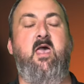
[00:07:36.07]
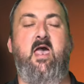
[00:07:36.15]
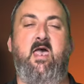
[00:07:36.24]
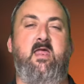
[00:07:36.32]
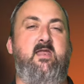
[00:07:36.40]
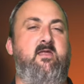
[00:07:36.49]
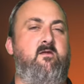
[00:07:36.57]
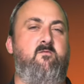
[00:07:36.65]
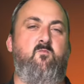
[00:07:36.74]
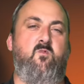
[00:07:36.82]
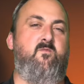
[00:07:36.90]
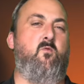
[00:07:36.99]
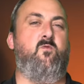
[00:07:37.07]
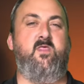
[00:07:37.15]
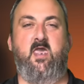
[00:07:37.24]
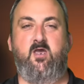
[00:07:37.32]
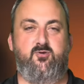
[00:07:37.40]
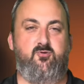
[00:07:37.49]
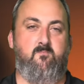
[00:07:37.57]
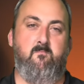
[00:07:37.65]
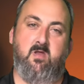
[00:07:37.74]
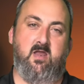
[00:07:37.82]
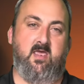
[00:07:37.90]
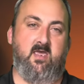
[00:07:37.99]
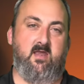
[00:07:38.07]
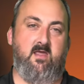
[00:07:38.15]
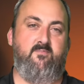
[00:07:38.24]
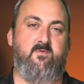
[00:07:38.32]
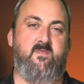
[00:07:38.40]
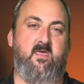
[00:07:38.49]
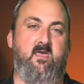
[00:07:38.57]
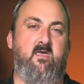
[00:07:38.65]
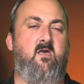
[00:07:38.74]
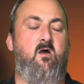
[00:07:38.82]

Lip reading: And with all the extra milling and everything,